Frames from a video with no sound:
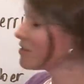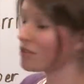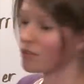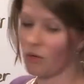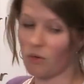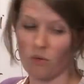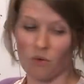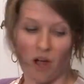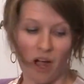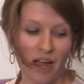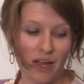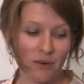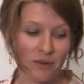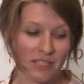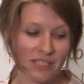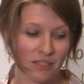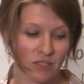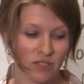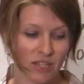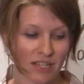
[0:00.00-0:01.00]
So I
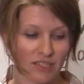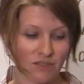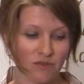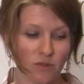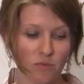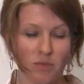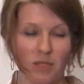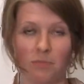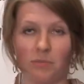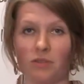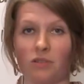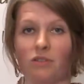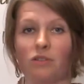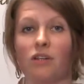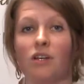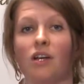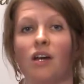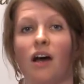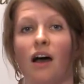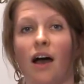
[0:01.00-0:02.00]
always suggest for
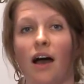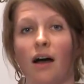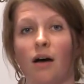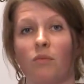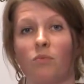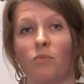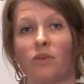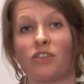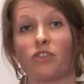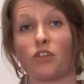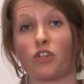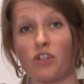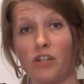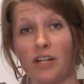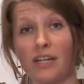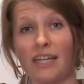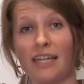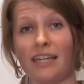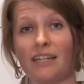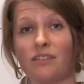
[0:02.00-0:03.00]
people when they're
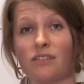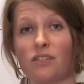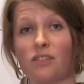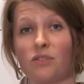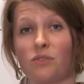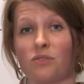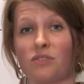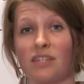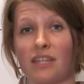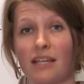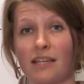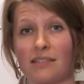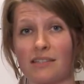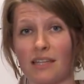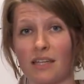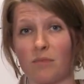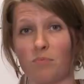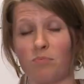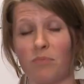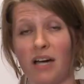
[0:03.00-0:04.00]
cooking to use things
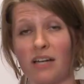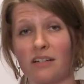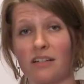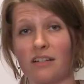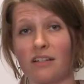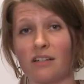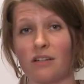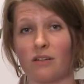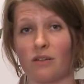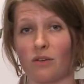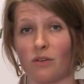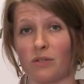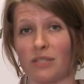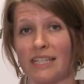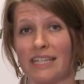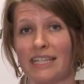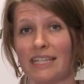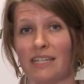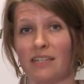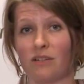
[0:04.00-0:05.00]
like butter or
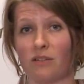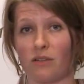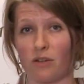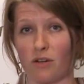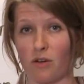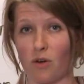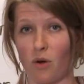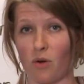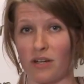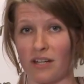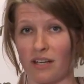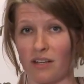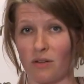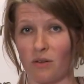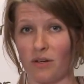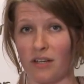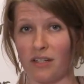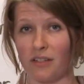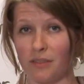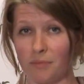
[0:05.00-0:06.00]
ghee or coconut
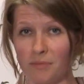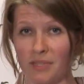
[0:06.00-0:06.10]
oil,